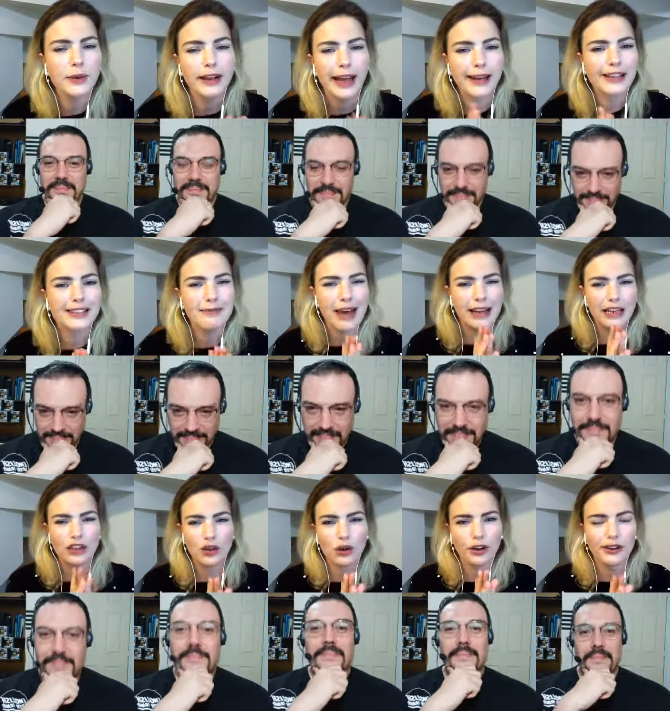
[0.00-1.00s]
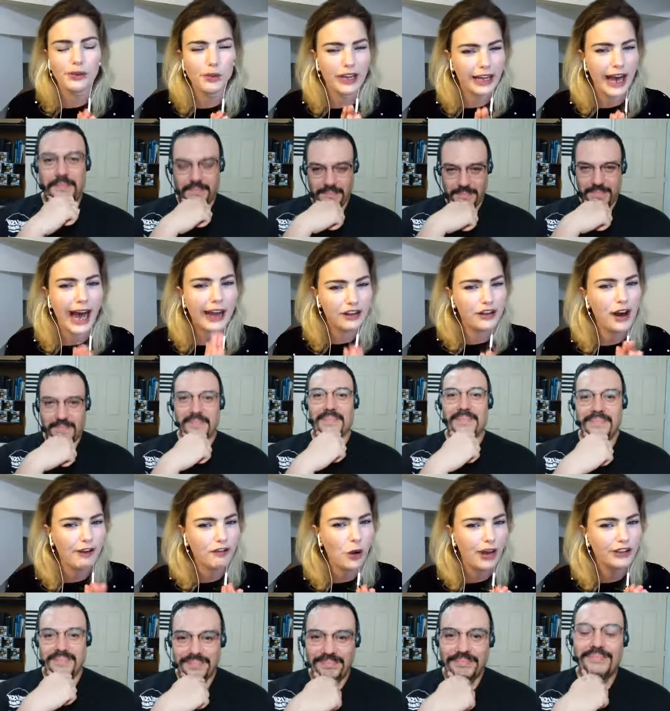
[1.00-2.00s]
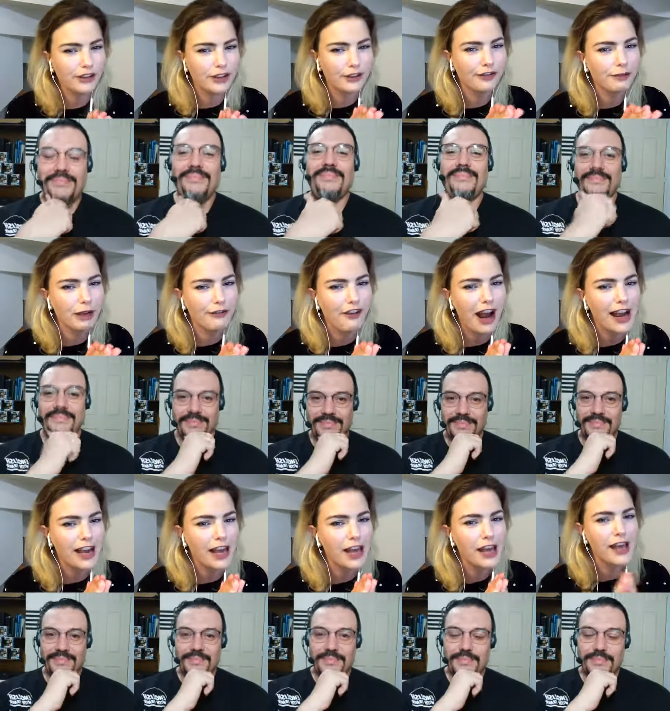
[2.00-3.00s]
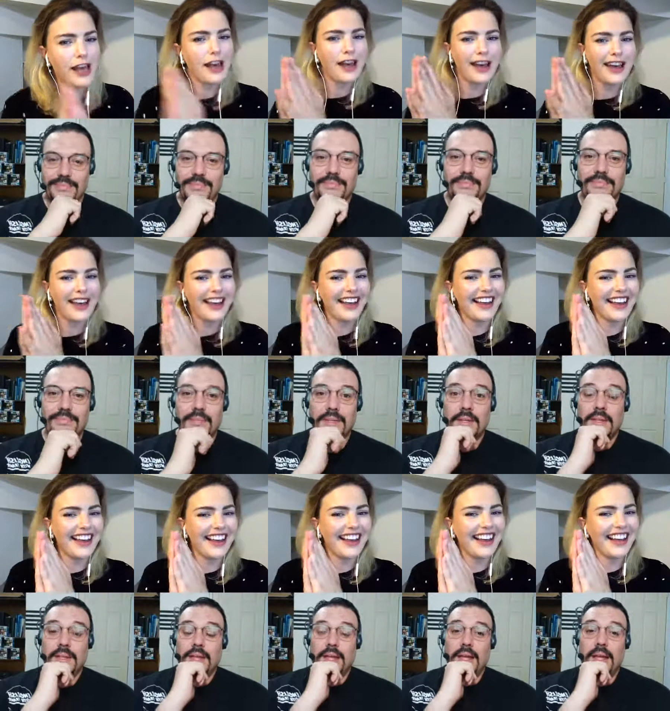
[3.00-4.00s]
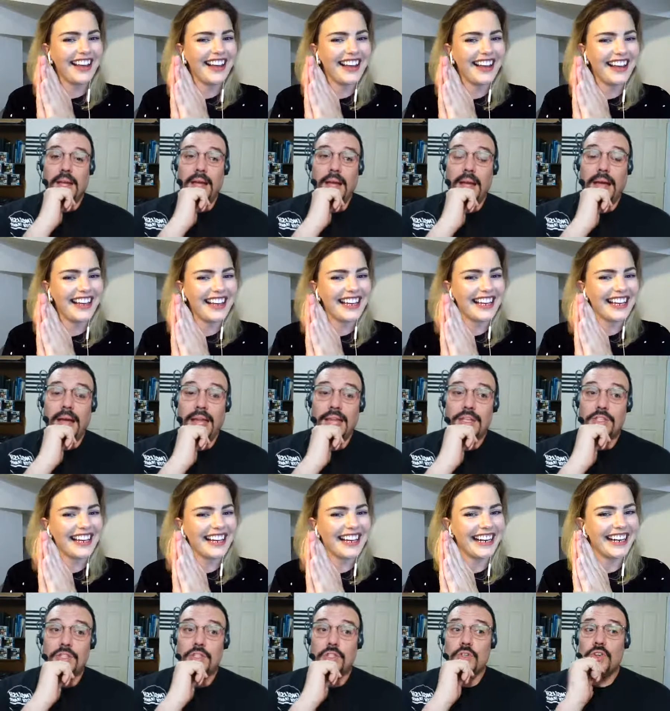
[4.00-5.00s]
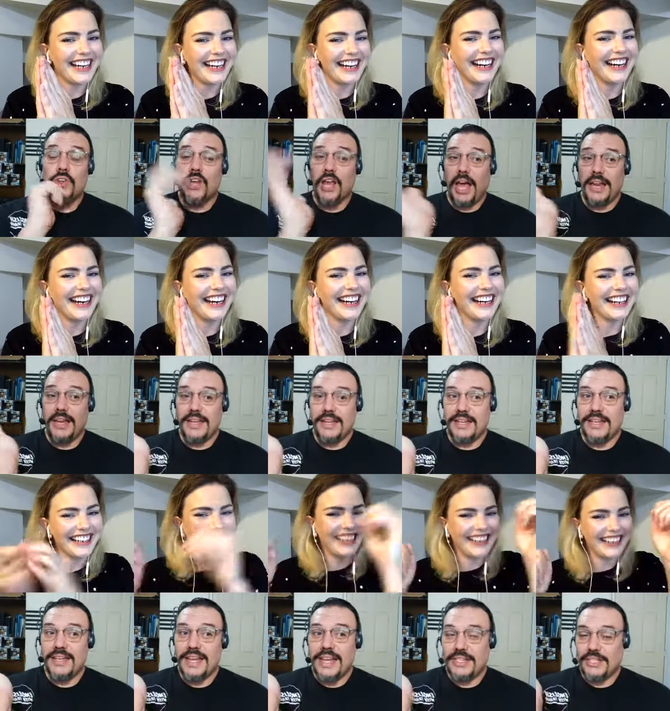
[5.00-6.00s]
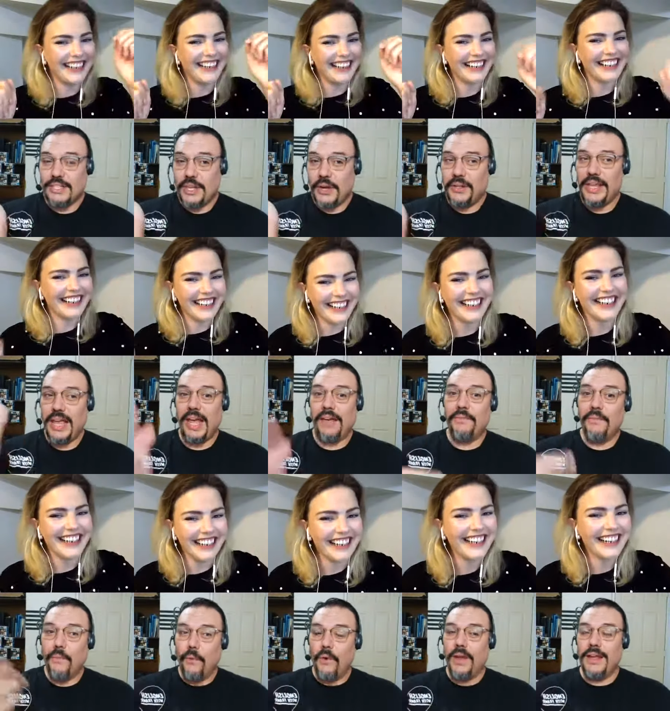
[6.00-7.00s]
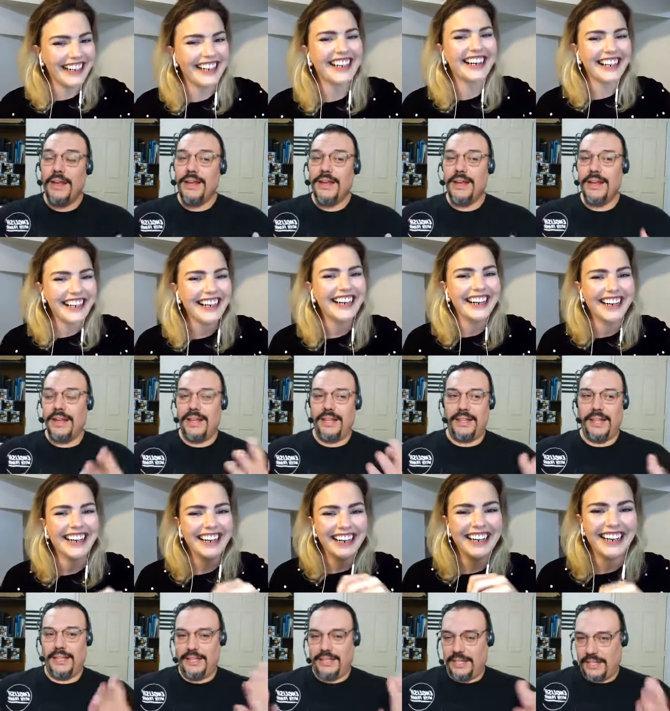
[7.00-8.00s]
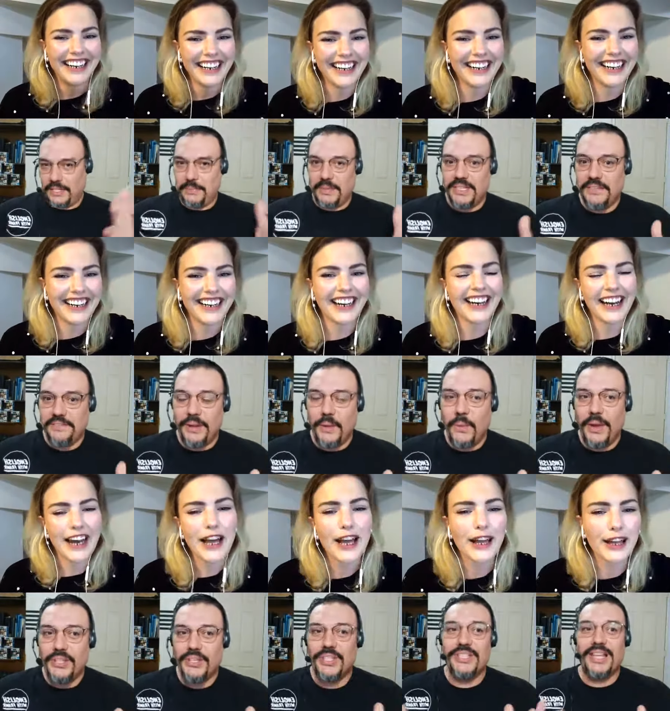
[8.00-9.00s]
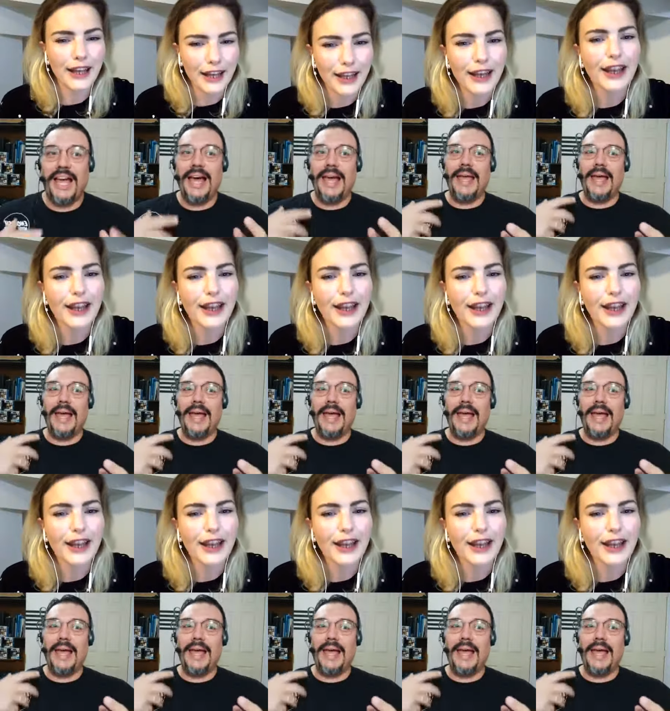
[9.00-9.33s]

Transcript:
Speaker 1: get as many done as we can. Do you have questions for me, Frank?
Speaker 2: Uh, I do not necessarily have one uh, like like specific questions. I I